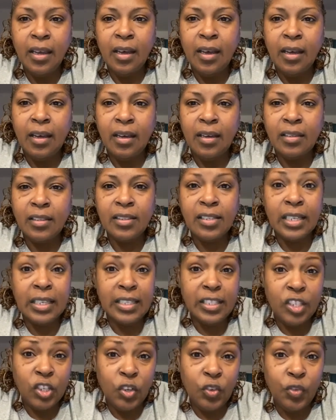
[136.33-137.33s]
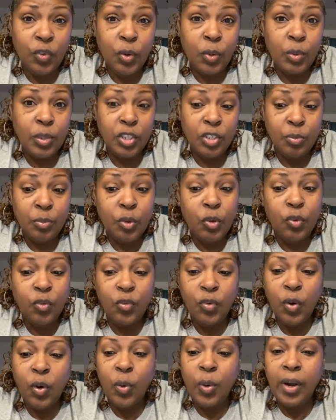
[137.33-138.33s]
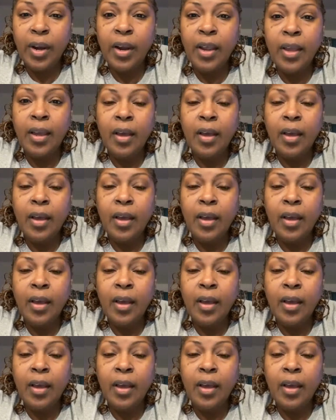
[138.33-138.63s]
to excel forward, to move forward,